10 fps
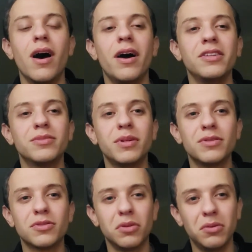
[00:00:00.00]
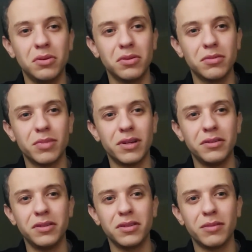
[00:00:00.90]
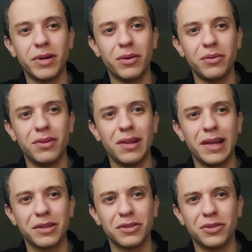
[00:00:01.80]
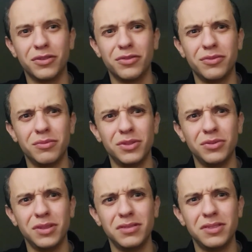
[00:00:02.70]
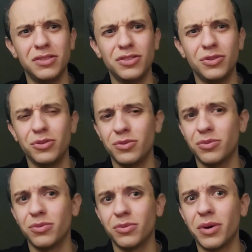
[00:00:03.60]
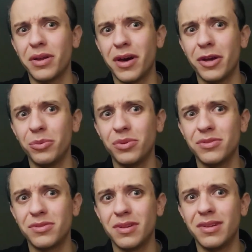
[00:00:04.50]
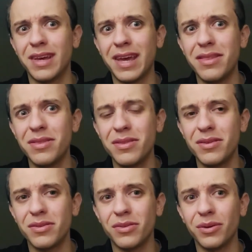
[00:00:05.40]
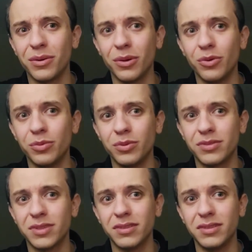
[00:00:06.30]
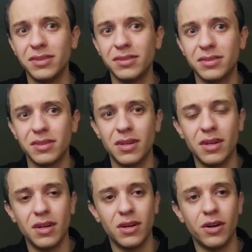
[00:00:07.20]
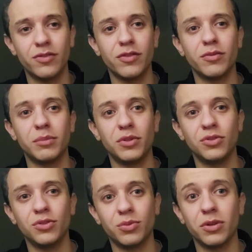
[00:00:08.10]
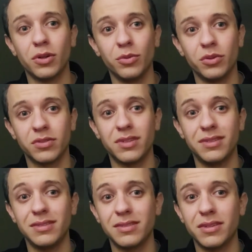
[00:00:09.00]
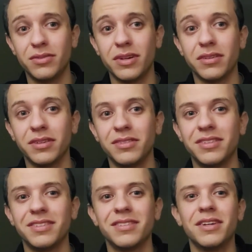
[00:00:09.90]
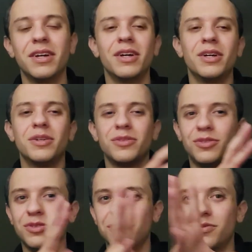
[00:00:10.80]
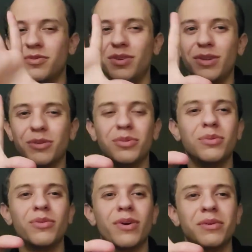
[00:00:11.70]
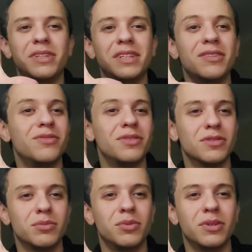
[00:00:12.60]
I spent so long complaining about the lack of Middle East teachings when I was in the global studies. Half of my modules were global studies stuff, and it just felt like we were very invisible